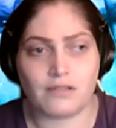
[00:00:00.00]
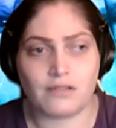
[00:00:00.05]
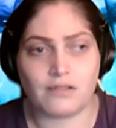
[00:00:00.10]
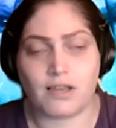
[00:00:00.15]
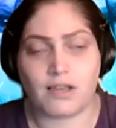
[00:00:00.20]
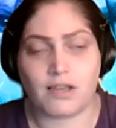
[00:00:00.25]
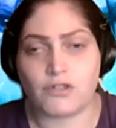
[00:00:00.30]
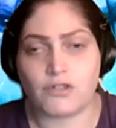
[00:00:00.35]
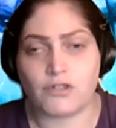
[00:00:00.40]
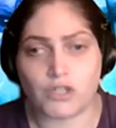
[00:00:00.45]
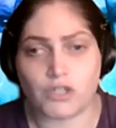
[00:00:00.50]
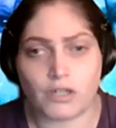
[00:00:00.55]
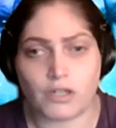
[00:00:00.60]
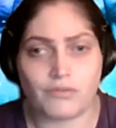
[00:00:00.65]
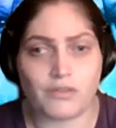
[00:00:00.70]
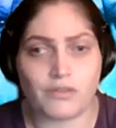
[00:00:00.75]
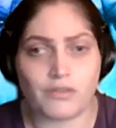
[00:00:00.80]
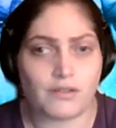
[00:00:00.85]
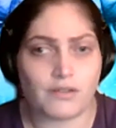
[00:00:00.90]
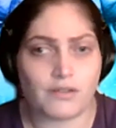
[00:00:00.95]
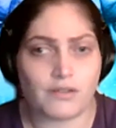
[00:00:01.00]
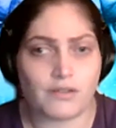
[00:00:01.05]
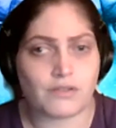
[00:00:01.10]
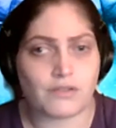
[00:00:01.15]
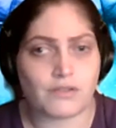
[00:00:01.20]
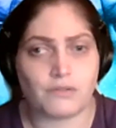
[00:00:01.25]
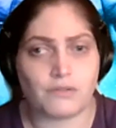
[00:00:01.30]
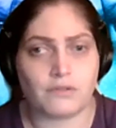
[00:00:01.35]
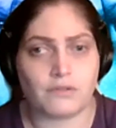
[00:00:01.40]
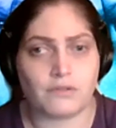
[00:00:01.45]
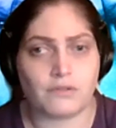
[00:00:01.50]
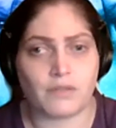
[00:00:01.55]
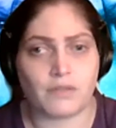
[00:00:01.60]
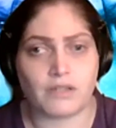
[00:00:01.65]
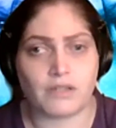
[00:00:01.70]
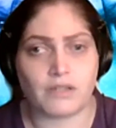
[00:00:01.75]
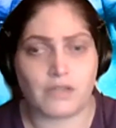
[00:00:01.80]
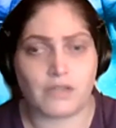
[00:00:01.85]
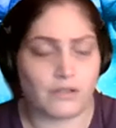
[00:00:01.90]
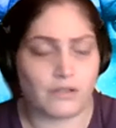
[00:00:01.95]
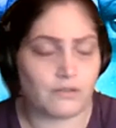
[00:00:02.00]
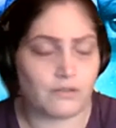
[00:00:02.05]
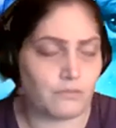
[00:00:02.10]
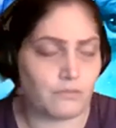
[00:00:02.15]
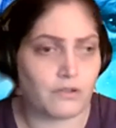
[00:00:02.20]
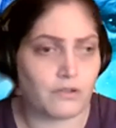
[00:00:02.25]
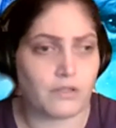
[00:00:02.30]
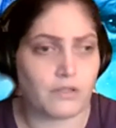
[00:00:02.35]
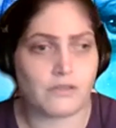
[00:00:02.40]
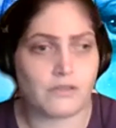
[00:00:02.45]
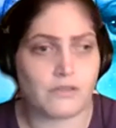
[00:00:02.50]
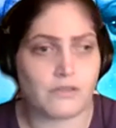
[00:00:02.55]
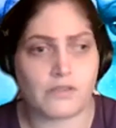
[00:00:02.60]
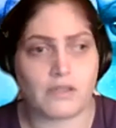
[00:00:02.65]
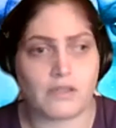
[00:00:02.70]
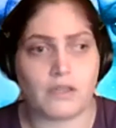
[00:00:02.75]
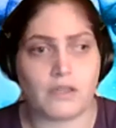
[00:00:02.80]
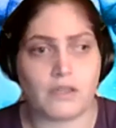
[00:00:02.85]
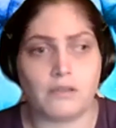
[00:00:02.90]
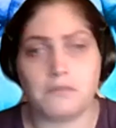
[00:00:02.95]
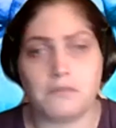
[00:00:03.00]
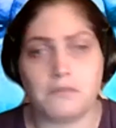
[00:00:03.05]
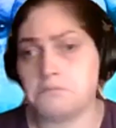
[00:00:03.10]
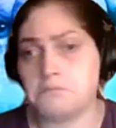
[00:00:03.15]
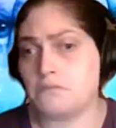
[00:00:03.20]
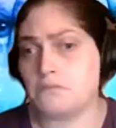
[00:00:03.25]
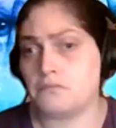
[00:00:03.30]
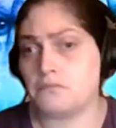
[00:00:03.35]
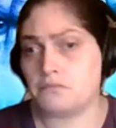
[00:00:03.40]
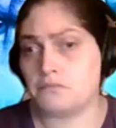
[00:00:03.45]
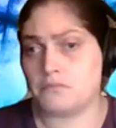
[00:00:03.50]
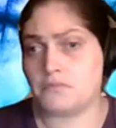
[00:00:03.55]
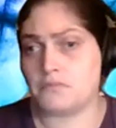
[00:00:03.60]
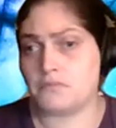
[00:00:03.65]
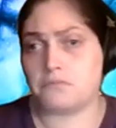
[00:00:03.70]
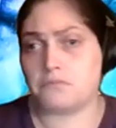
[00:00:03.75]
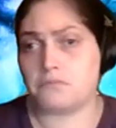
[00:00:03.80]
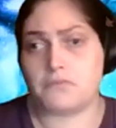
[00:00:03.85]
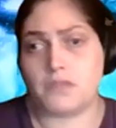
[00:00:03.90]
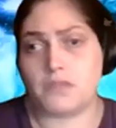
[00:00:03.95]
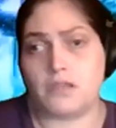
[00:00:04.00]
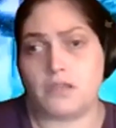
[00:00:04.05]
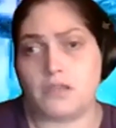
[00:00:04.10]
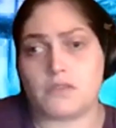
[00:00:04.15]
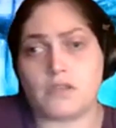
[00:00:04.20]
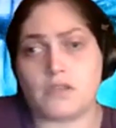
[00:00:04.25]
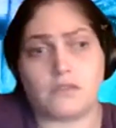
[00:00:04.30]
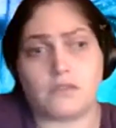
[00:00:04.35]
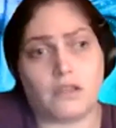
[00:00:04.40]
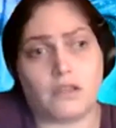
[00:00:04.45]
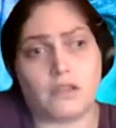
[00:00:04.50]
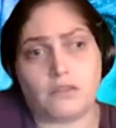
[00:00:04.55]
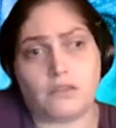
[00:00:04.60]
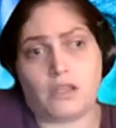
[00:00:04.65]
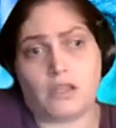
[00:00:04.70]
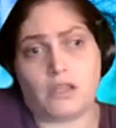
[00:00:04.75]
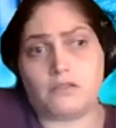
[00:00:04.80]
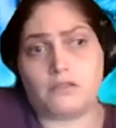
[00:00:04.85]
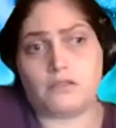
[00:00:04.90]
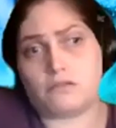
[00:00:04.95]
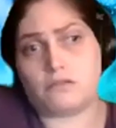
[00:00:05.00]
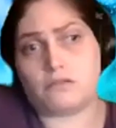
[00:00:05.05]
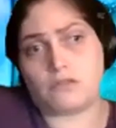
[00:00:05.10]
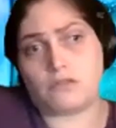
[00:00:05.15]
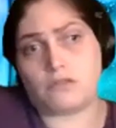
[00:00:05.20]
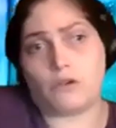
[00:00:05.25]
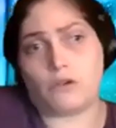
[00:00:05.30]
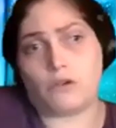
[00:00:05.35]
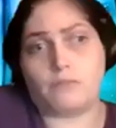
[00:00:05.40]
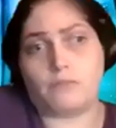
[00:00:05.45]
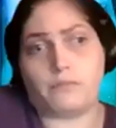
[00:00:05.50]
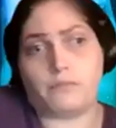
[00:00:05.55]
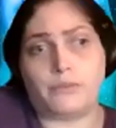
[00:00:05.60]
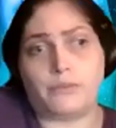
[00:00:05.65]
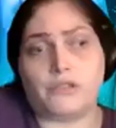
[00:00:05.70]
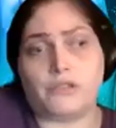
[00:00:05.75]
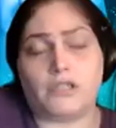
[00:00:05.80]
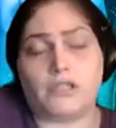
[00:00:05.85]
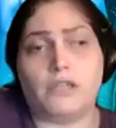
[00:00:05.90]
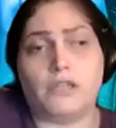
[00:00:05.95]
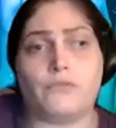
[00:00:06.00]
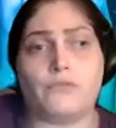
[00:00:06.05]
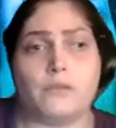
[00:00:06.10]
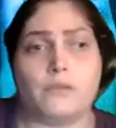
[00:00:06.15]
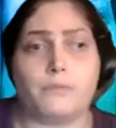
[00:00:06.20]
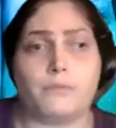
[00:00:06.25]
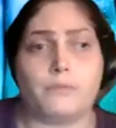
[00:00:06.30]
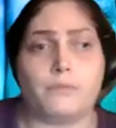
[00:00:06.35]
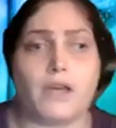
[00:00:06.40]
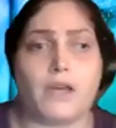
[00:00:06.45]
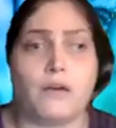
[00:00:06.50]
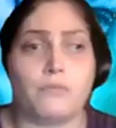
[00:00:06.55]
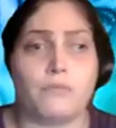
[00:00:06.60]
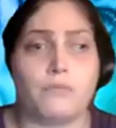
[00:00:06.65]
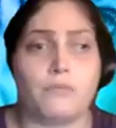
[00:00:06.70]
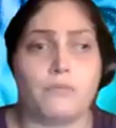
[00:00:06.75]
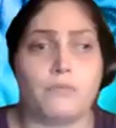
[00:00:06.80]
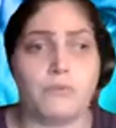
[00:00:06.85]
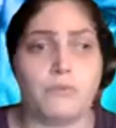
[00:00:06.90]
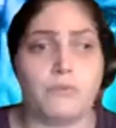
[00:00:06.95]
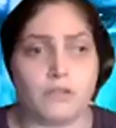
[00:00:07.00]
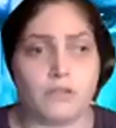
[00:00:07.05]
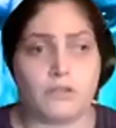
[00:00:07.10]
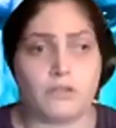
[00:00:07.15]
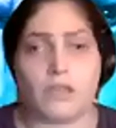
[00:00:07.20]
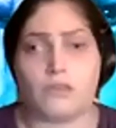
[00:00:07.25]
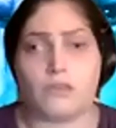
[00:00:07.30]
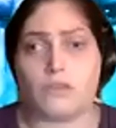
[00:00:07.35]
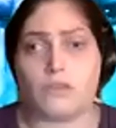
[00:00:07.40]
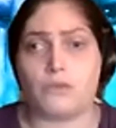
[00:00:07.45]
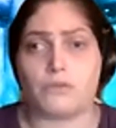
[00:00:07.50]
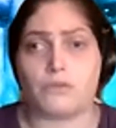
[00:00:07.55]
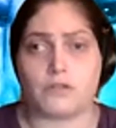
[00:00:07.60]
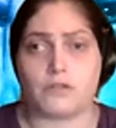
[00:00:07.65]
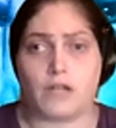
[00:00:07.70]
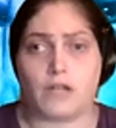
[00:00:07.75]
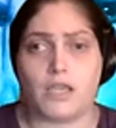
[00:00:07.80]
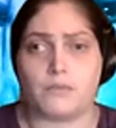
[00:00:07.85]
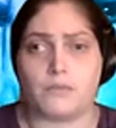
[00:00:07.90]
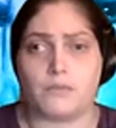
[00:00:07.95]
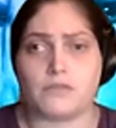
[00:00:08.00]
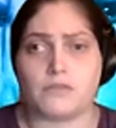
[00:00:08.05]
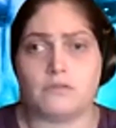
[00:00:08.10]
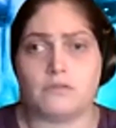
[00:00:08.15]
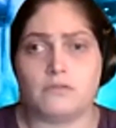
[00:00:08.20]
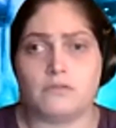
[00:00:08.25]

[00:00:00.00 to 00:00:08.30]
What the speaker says: I show things to him. I tell him what is said. He says, "Not that I don't believe you, but I want to know their names."